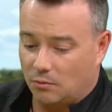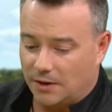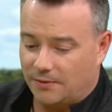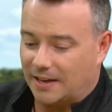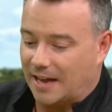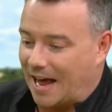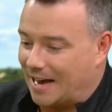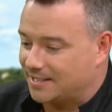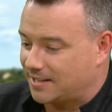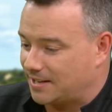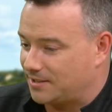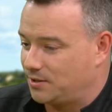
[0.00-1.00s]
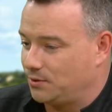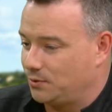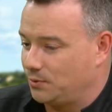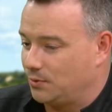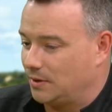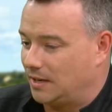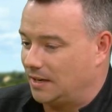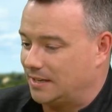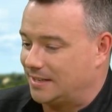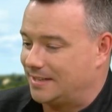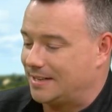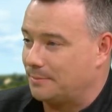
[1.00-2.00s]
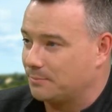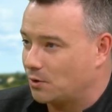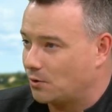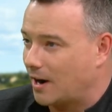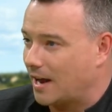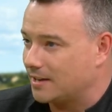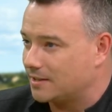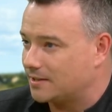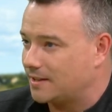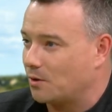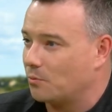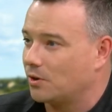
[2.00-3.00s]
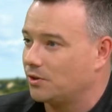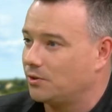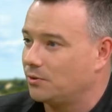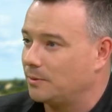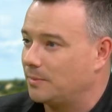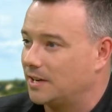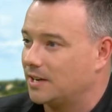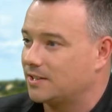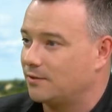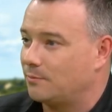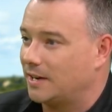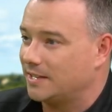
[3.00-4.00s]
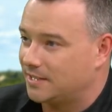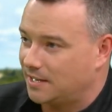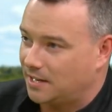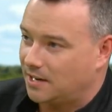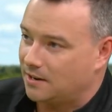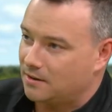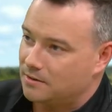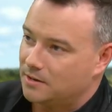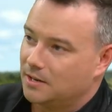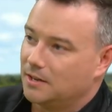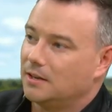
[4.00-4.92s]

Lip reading: We've had access to some grants that we're doing because of My City Care